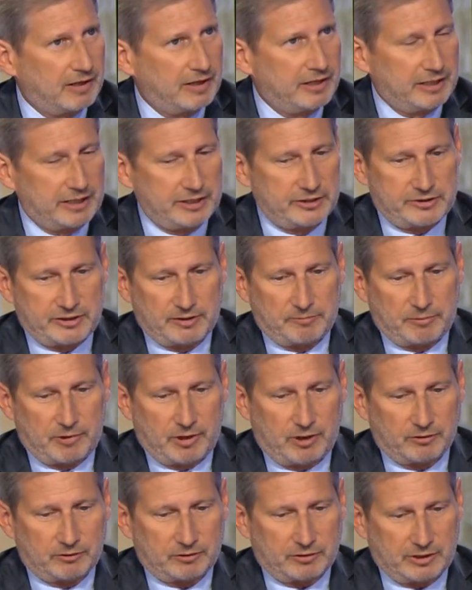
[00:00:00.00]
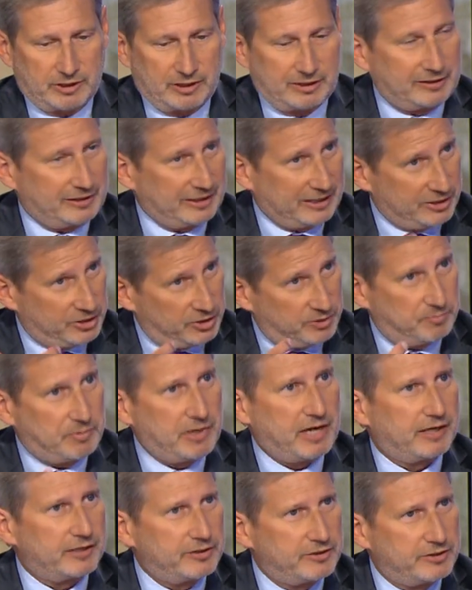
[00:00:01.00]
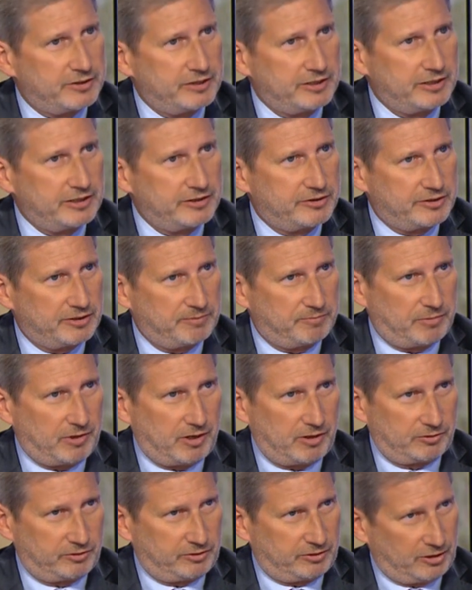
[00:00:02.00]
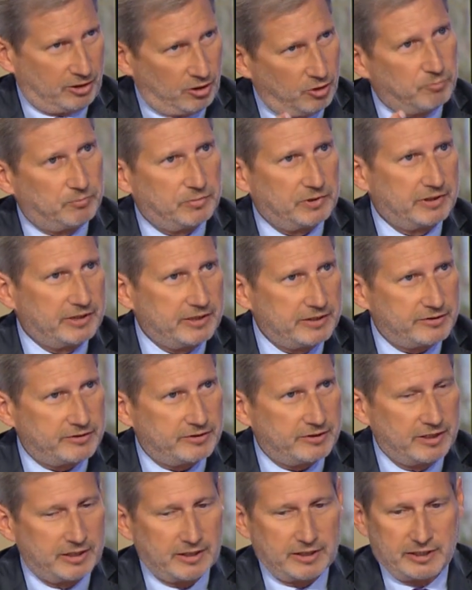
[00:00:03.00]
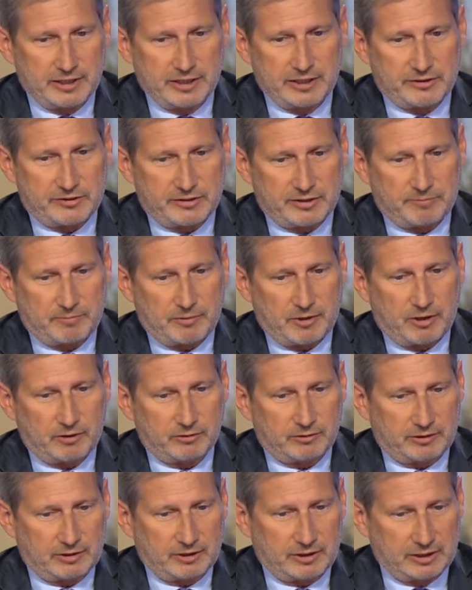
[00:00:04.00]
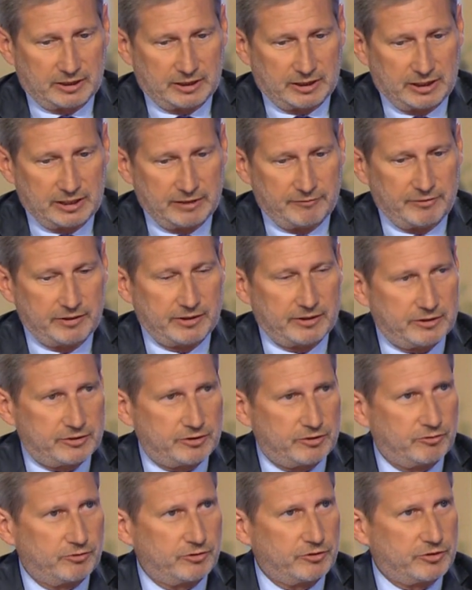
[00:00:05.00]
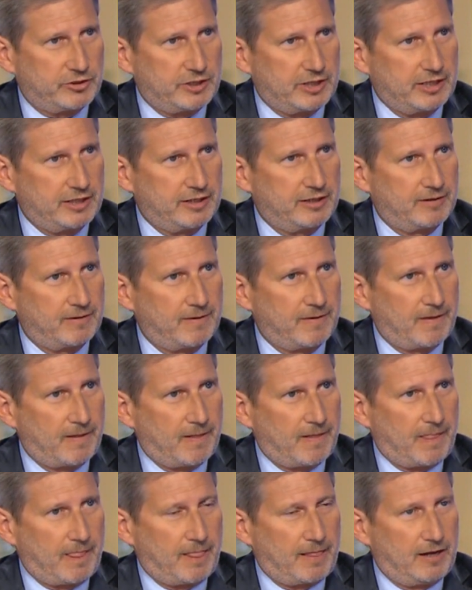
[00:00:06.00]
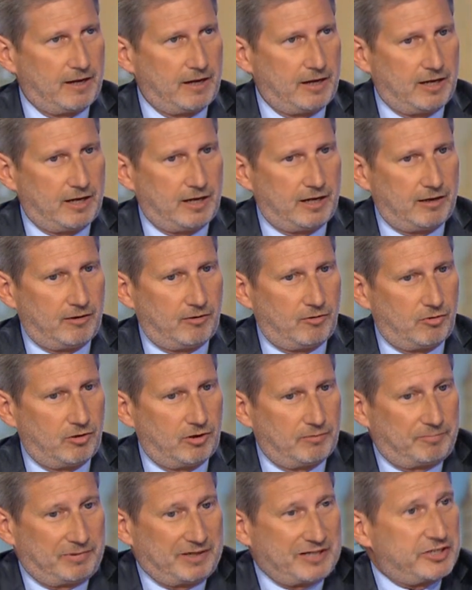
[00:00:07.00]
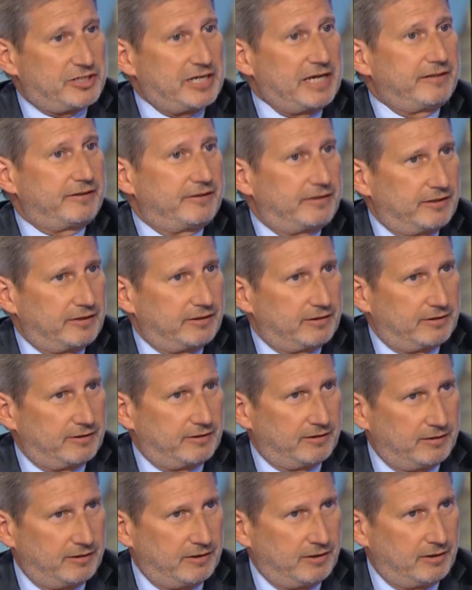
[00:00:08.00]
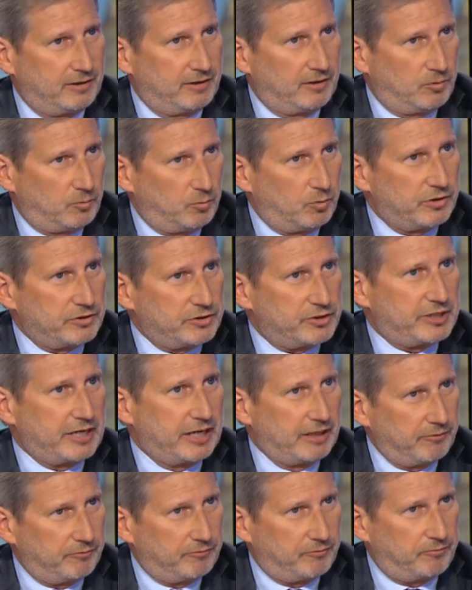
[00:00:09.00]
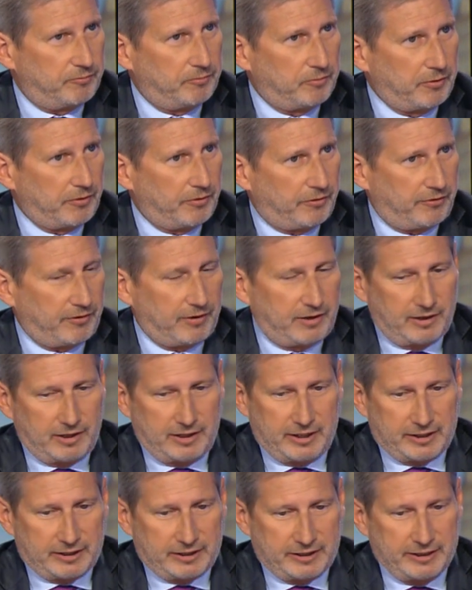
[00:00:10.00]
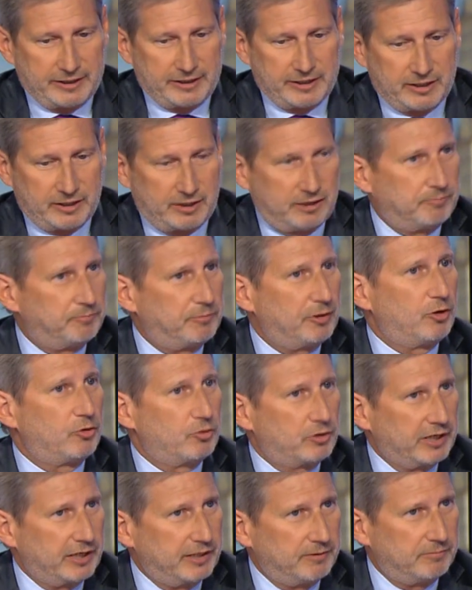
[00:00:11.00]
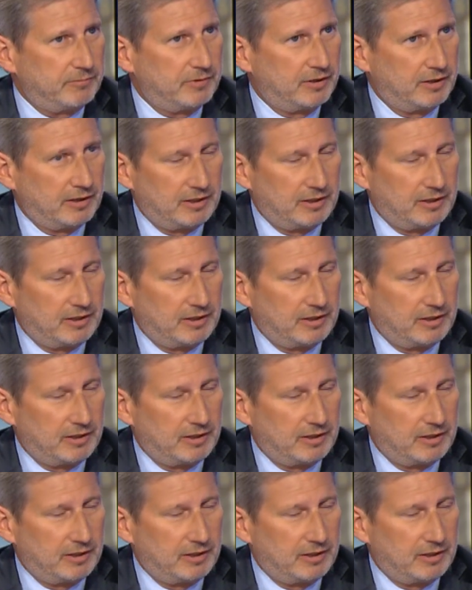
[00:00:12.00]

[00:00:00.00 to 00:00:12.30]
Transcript: It's about uh, transparency, it's about openness, it's about giving, so to say, or presenting oneself with a clear program.